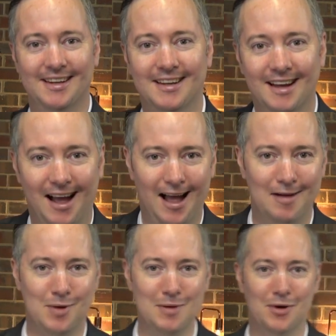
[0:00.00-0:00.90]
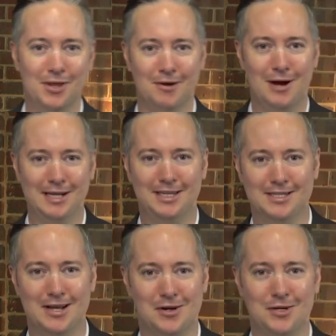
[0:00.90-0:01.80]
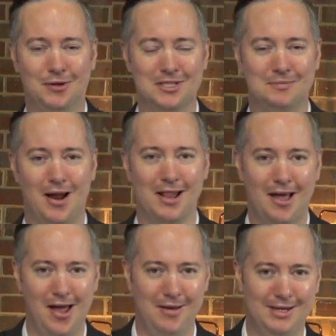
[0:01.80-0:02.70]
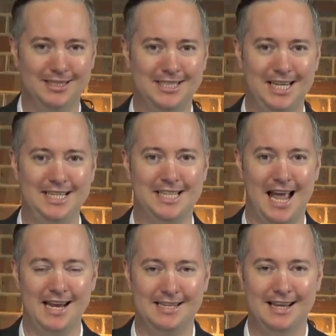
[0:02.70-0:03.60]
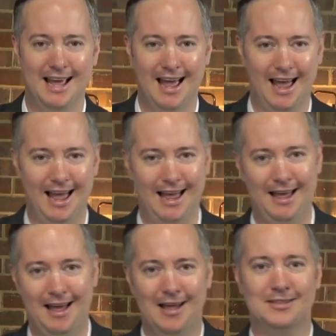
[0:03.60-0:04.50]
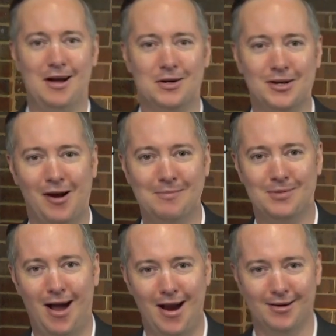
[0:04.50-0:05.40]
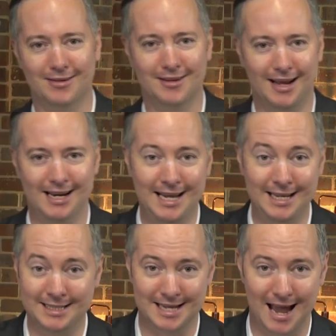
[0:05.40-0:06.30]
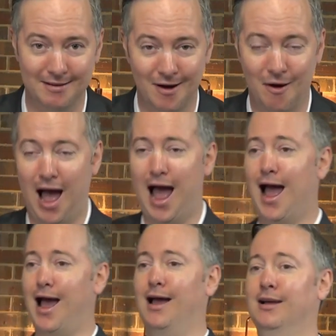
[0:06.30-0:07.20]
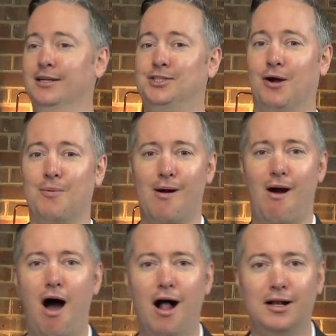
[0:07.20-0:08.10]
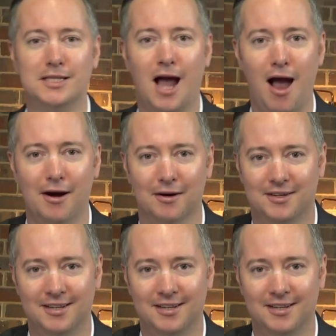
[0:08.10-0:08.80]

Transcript: My mother went to the doctor once upon a time and she said, doctor, I'm tired. And he said, sure, we're all tired.